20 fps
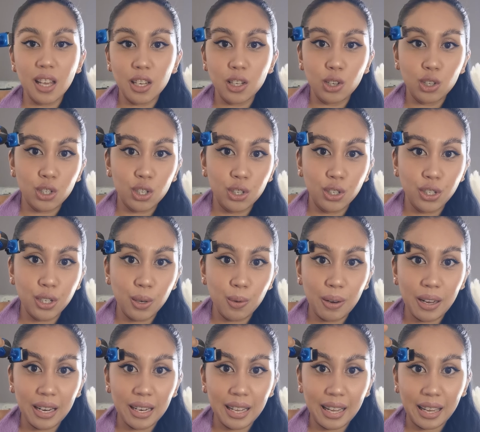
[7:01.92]
like you should do
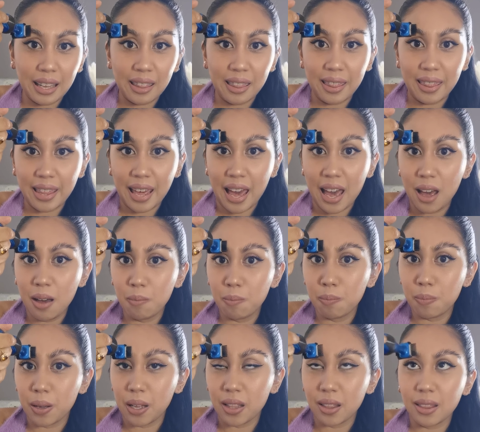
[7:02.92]
it like that,
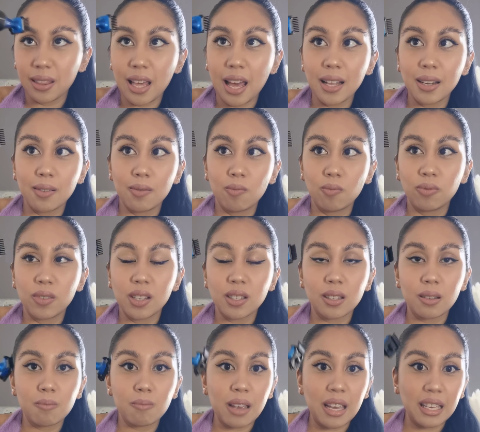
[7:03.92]
but that
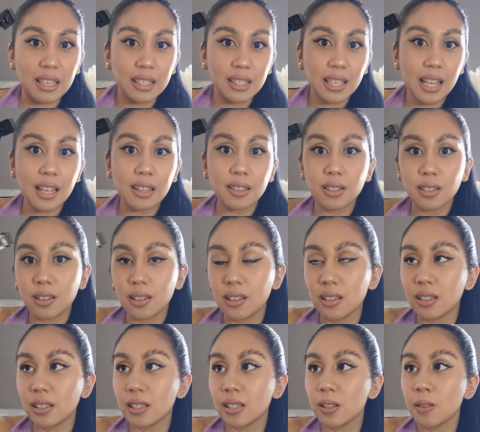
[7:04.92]
doesn't make sense,
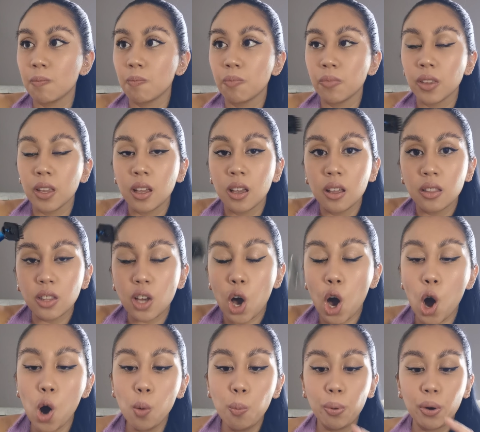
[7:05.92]
because the
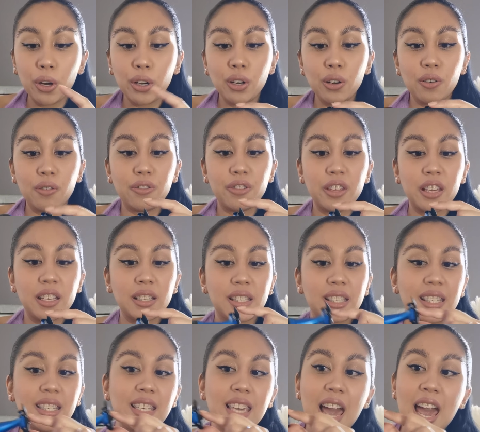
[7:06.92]
whole point of
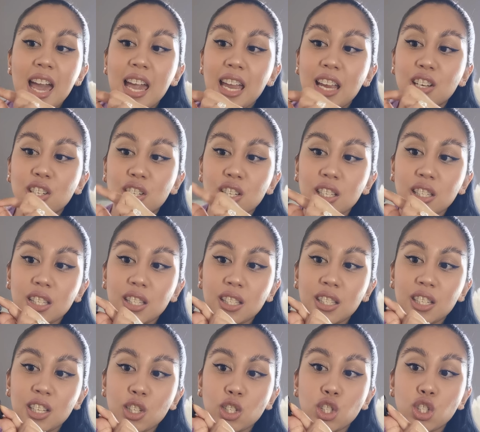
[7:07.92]
this gauge is
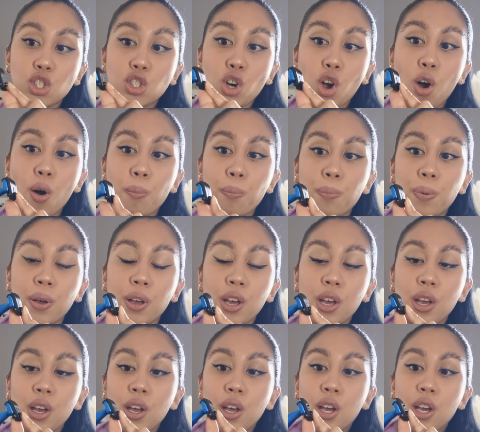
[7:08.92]
to stop
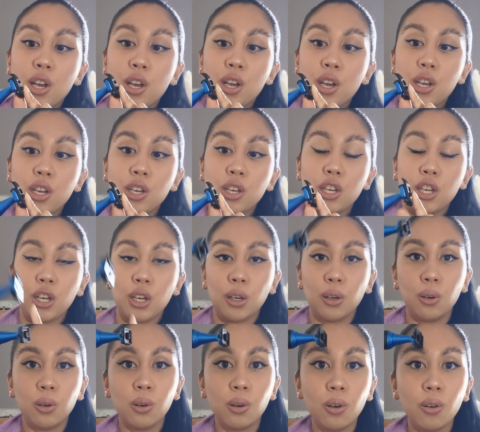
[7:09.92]

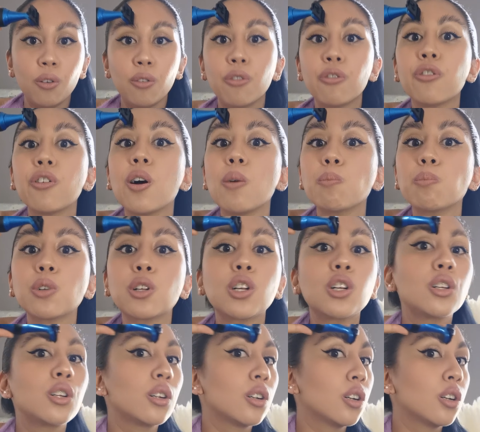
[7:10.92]
you from